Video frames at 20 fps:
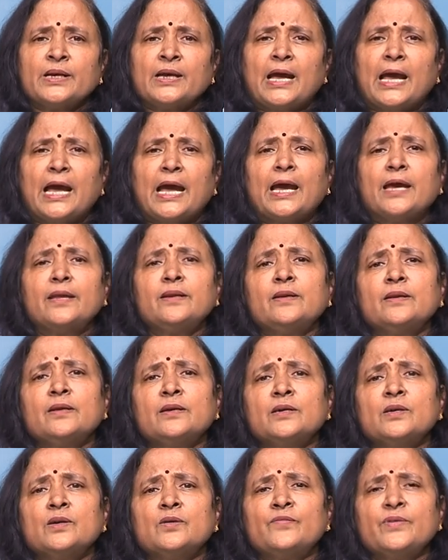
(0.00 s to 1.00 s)
and
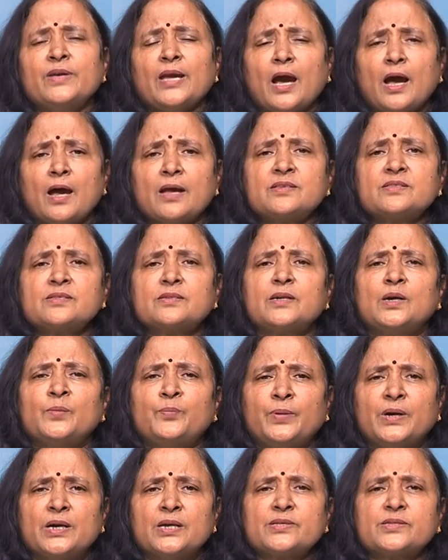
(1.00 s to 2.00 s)
we ask a
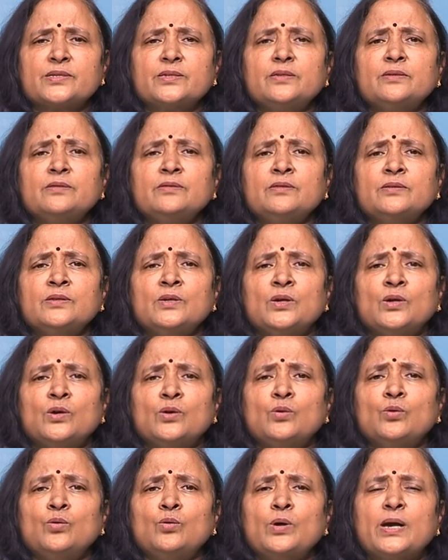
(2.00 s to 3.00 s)
person
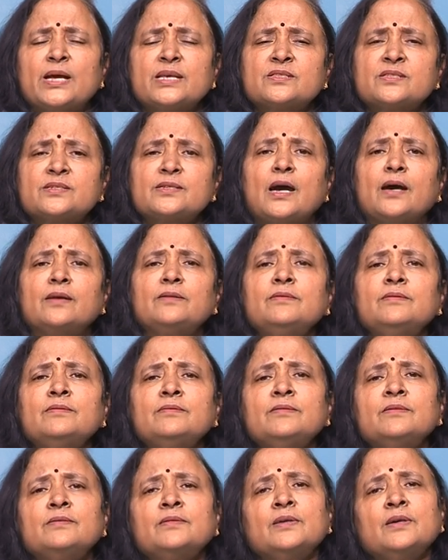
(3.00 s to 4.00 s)
who has done
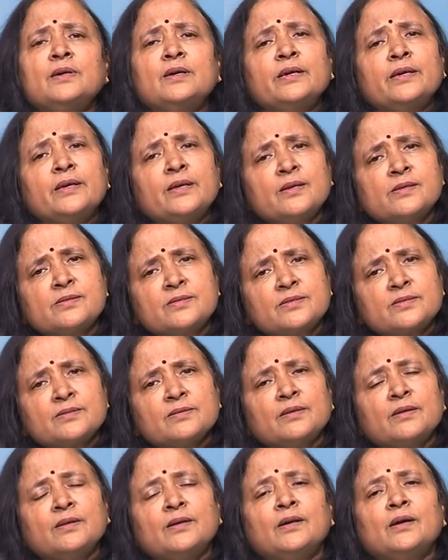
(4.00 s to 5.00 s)
his
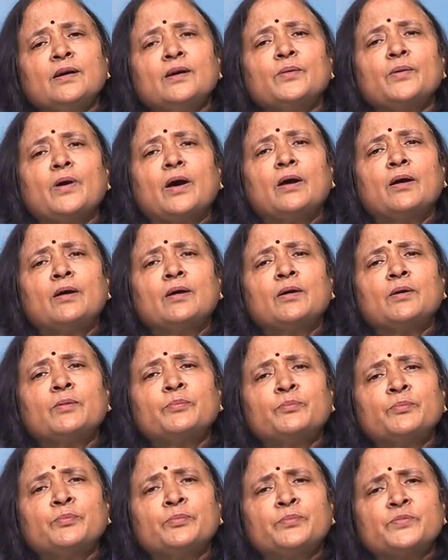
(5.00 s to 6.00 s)

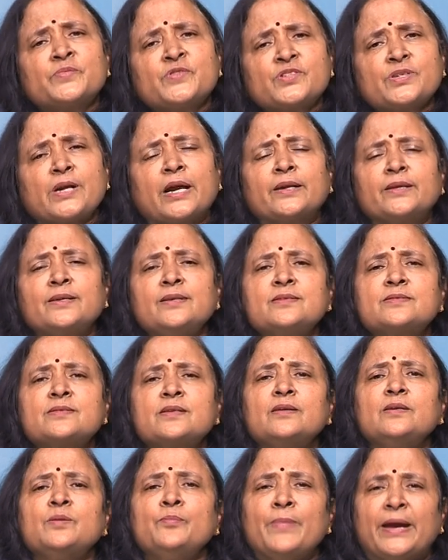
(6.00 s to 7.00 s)
studies
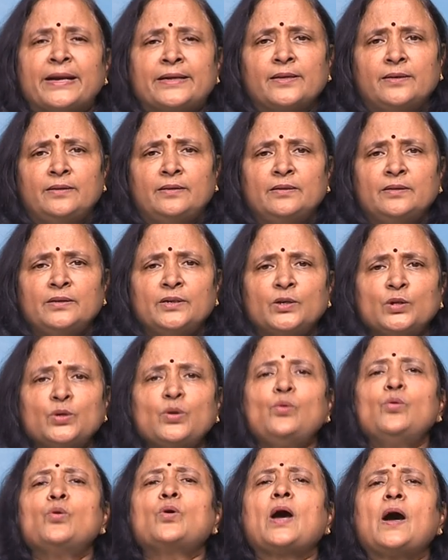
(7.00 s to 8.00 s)
in metal to
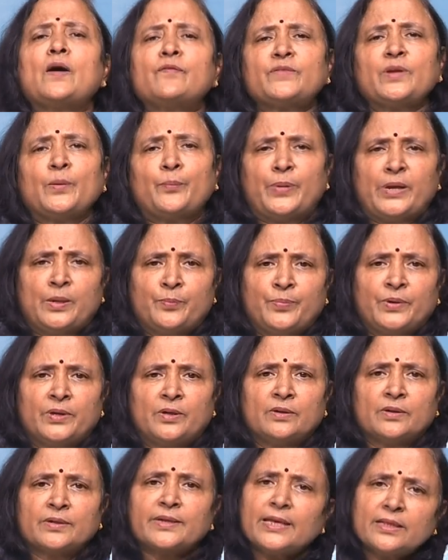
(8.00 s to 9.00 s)
look after paper.
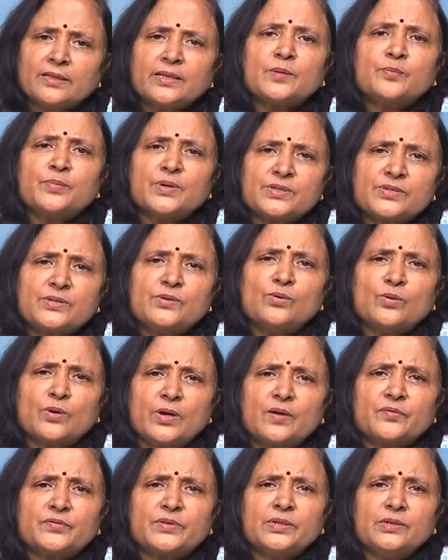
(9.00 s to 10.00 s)
Can that person look
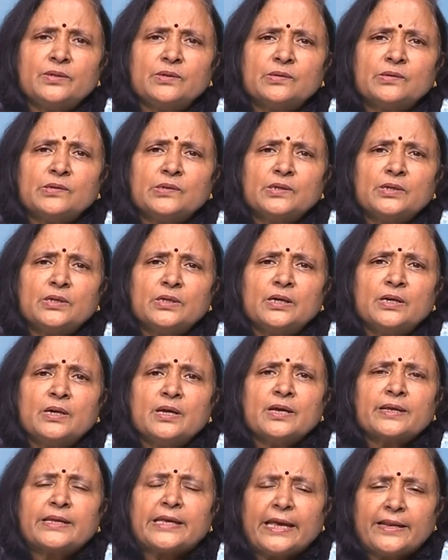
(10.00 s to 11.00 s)
after?
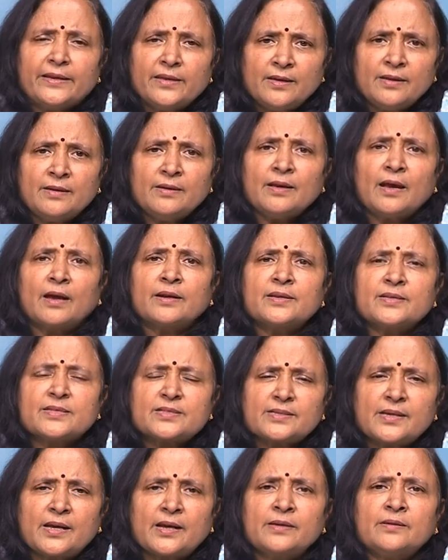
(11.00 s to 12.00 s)
Can he
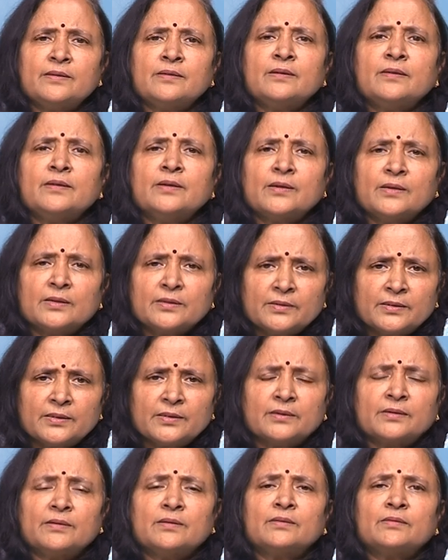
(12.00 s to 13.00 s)
understand
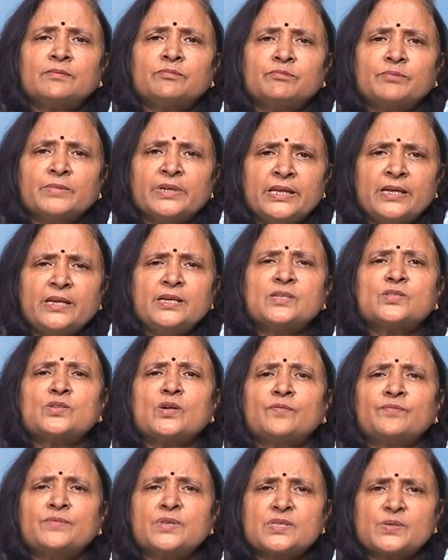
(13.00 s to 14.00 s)
the needs
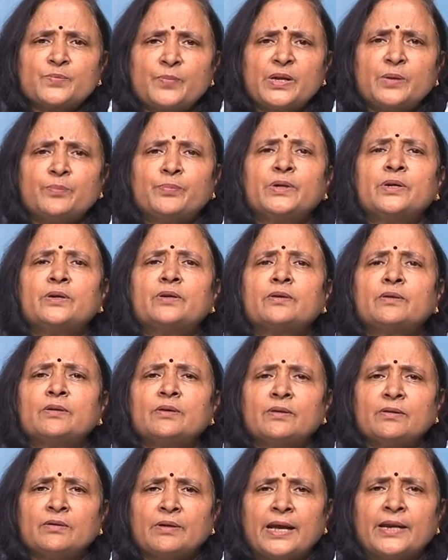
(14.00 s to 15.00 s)
of this
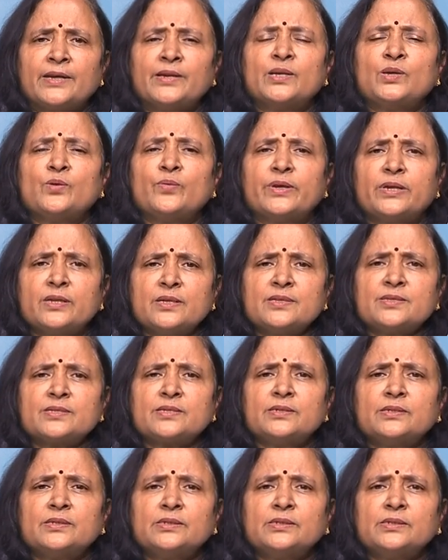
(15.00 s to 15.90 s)
paper antiquities?